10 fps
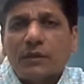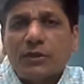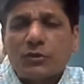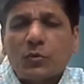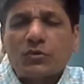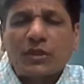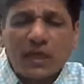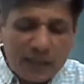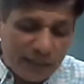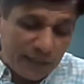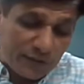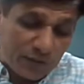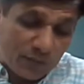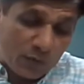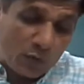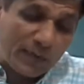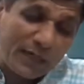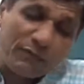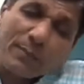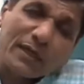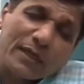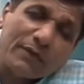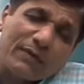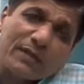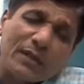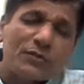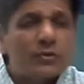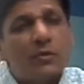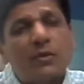institutional architecture for global environmental governance.